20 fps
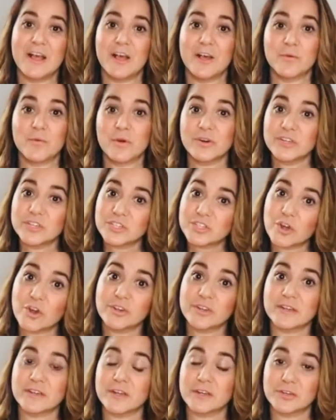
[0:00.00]
we're
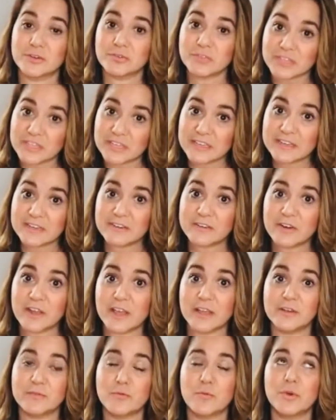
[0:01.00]
starting a new year
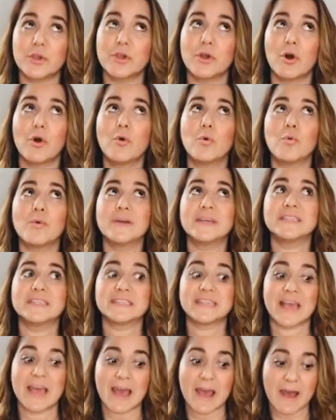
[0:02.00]
and we always
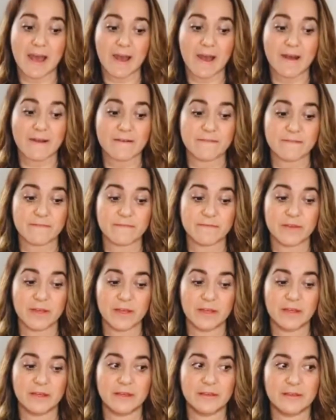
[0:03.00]
have
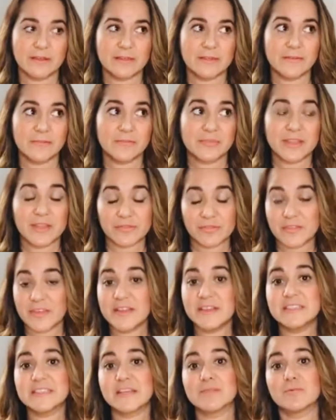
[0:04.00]

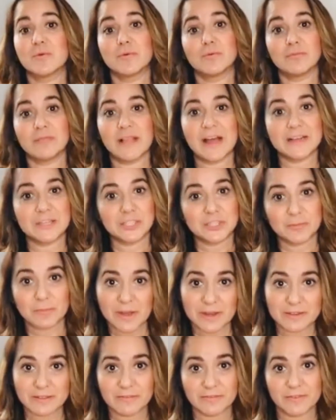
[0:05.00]
things that we would like to
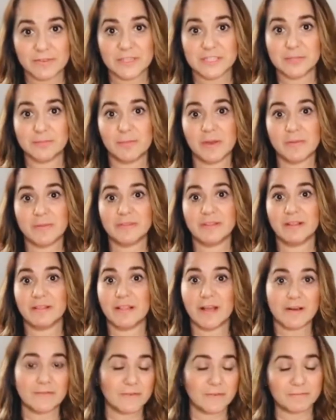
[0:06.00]
manifest maybe the
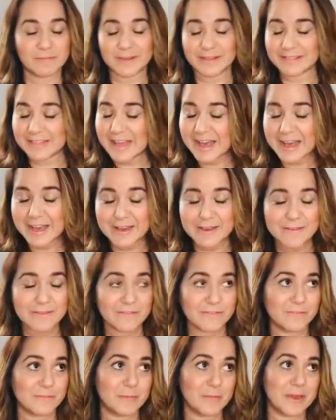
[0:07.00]
love of my life
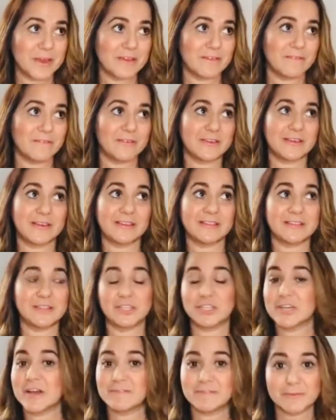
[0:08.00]
maybe the
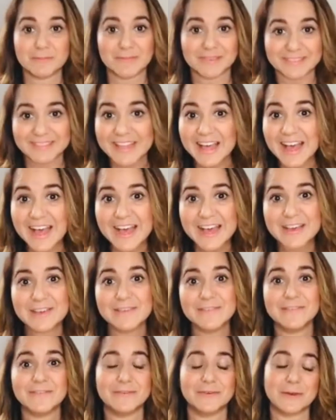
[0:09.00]
job of my
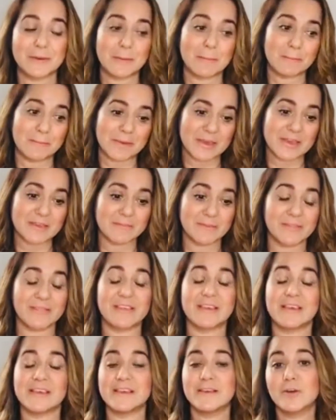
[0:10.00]
life maybe the
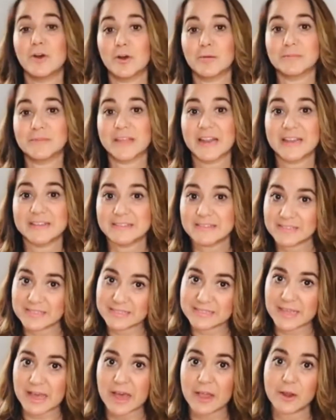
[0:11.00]
income that i
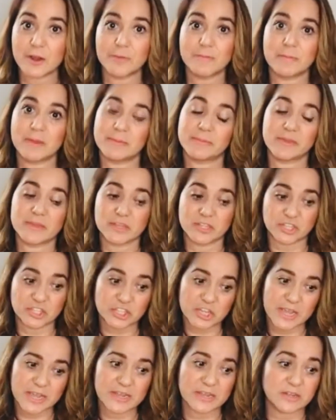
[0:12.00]
desire maybe a
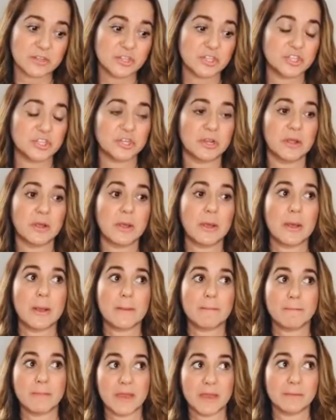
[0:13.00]
change
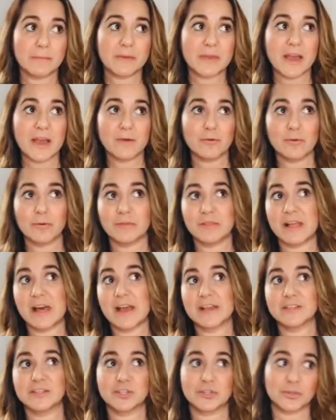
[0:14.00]
maybe i would
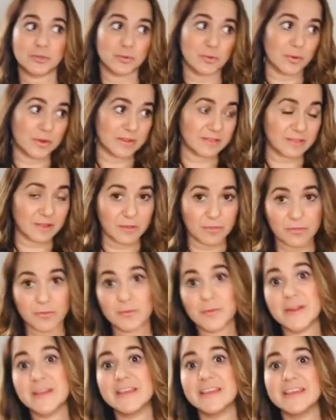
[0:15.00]
like to quit
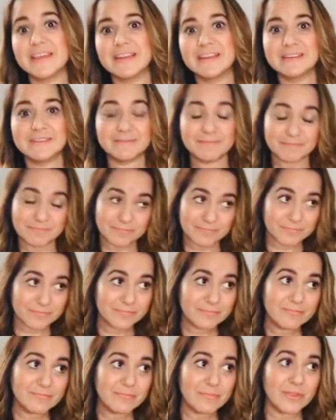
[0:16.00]
drinking
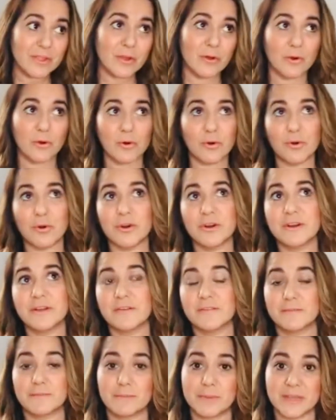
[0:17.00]

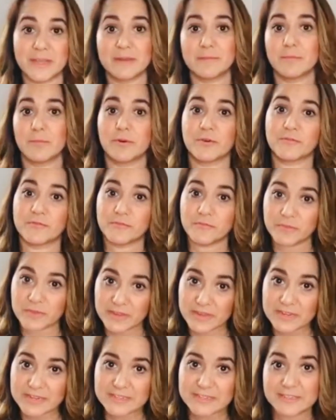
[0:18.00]
or being more
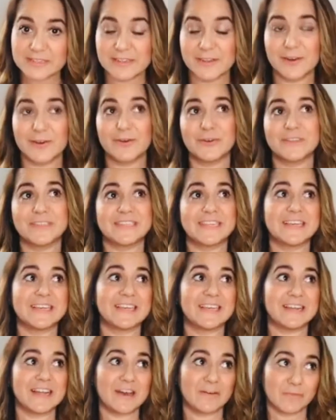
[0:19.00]
fit or
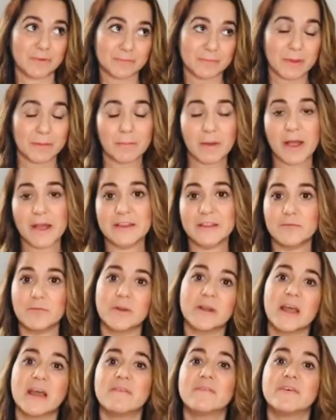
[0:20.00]
taking off with my body
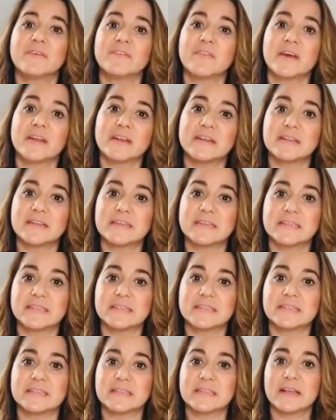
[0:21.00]
whatever that it is
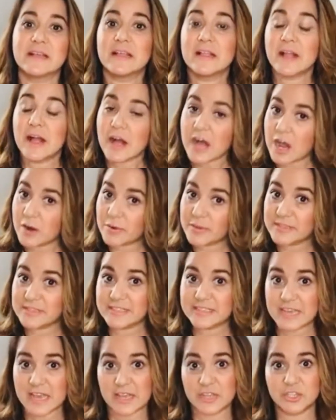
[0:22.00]
our
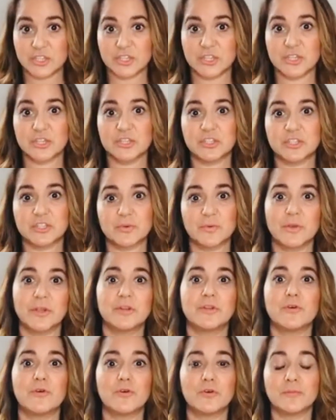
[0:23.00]
intentions, we
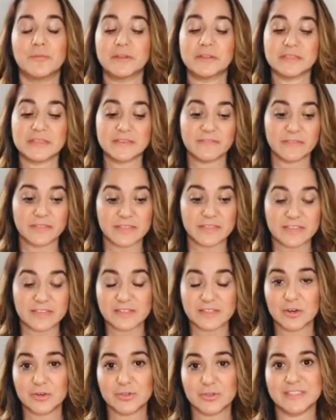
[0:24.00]
normally begin
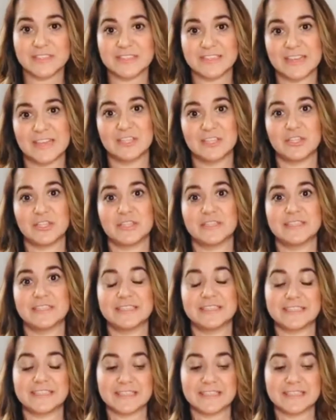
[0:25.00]
those intentions